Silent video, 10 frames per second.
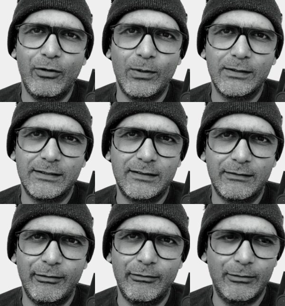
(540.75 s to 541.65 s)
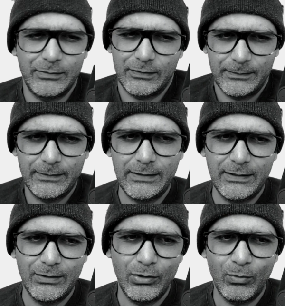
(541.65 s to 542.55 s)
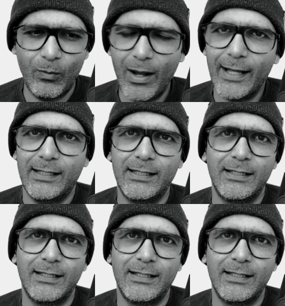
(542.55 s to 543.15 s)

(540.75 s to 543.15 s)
you wanted 3 rooms. Why?